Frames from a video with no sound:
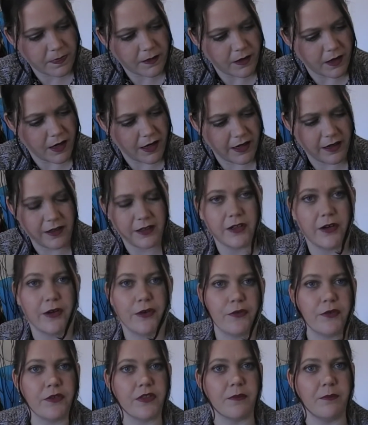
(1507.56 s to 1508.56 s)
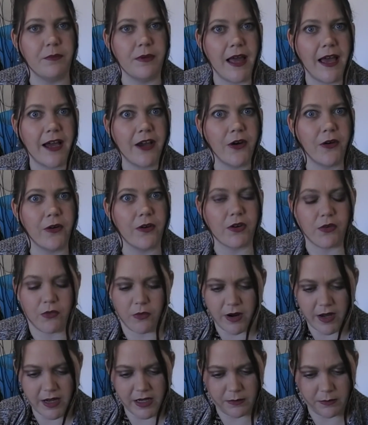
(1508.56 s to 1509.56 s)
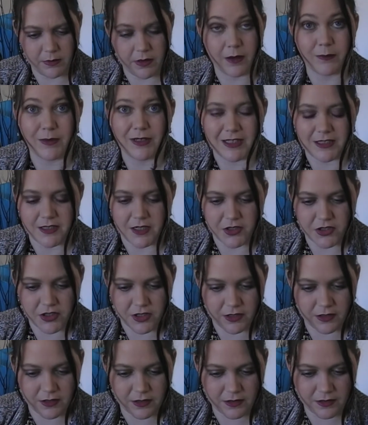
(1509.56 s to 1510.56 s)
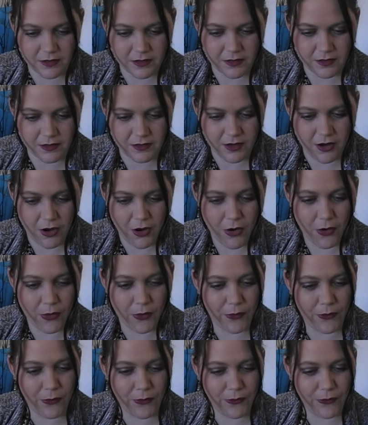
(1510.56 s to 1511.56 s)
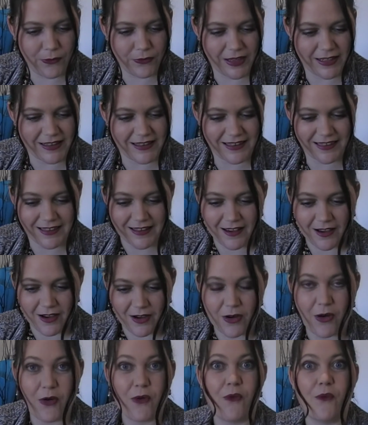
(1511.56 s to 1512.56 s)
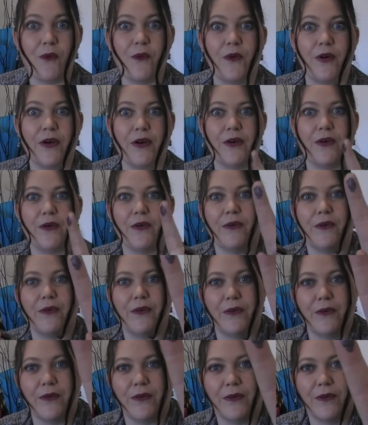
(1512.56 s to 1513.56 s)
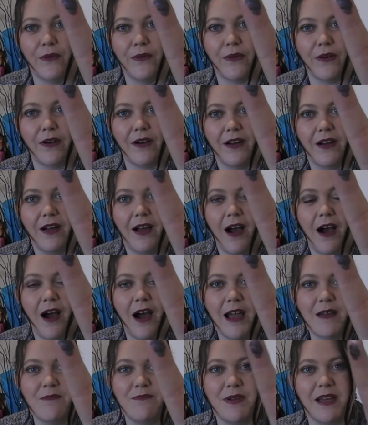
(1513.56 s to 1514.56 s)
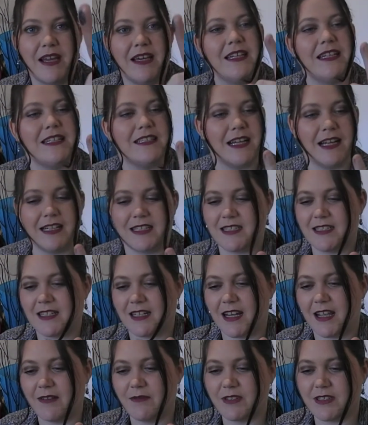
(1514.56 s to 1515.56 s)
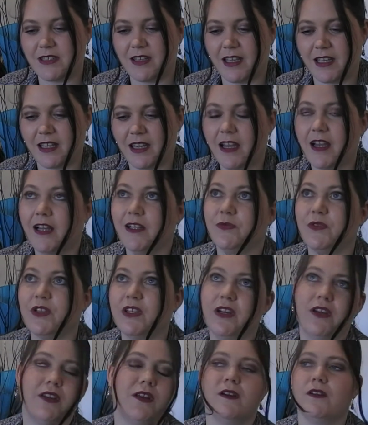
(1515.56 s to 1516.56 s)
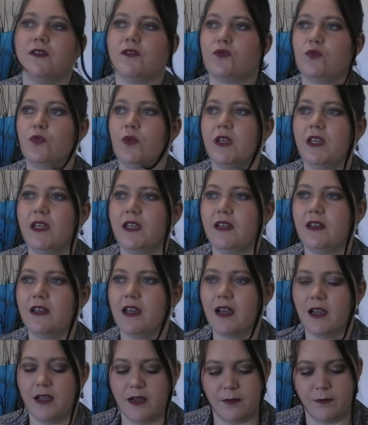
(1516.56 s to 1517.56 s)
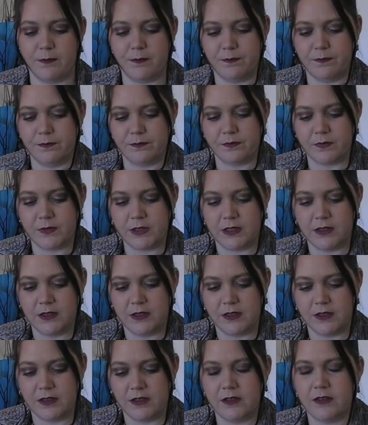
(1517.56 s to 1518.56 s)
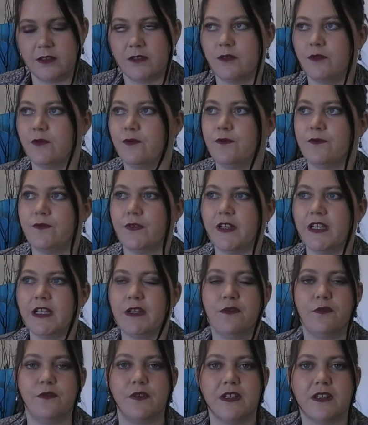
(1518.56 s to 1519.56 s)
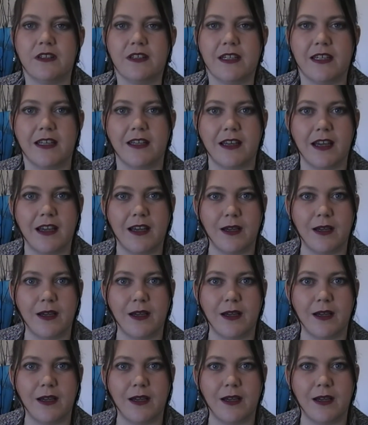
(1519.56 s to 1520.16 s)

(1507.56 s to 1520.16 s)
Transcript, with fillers: I don't know if it's a black or a grey, but I'm going to touch it. Oh, that's... Whoa. I barely touched it. It was like... You know those weird, funny feeling